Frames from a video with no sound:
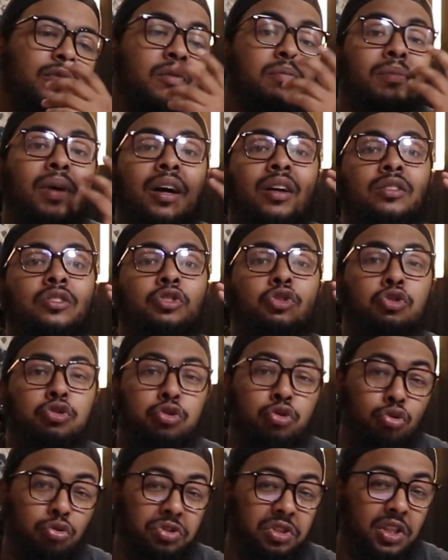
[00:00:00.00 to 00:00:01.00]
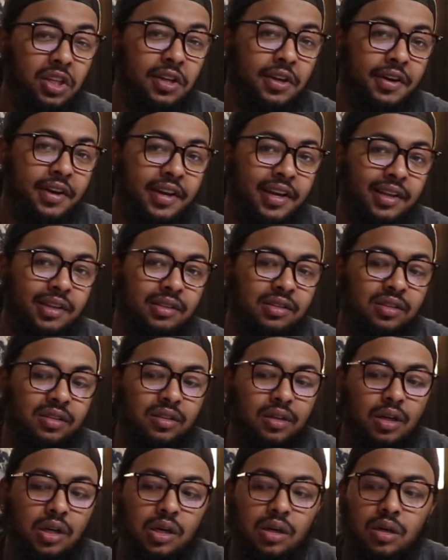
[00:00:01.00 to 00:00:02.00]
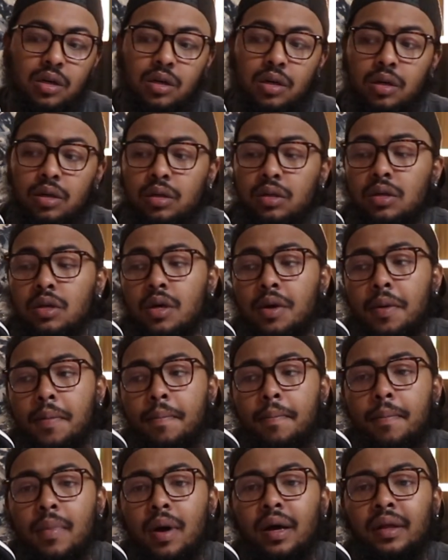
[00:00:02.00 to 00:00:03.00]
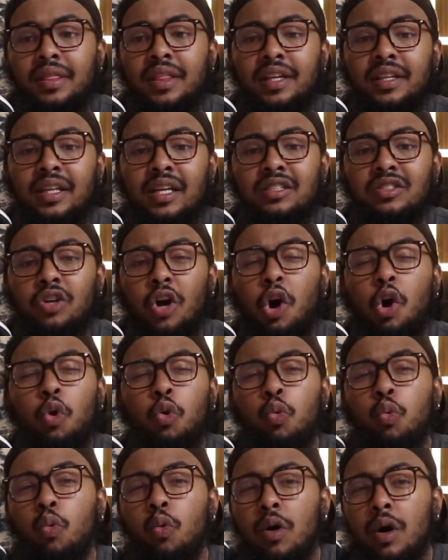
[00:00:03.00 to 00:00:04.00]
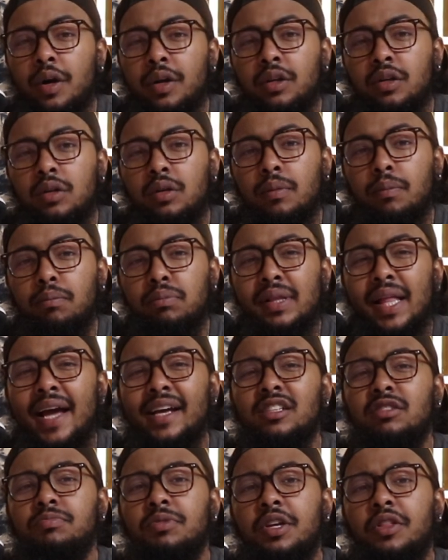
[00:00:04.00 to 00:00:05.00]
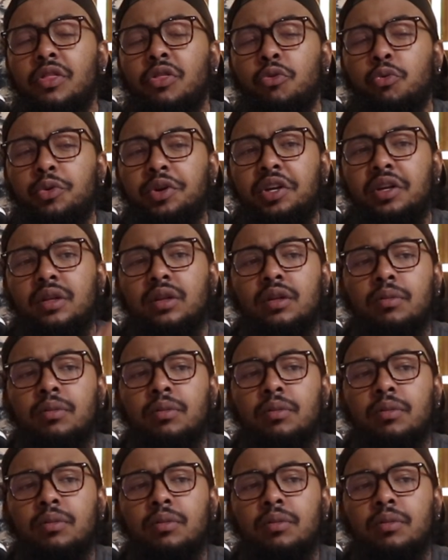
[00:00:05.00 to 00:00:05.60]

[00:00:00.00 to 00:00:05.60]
My true sneakerheads, I think that's 01 Black Cement 3.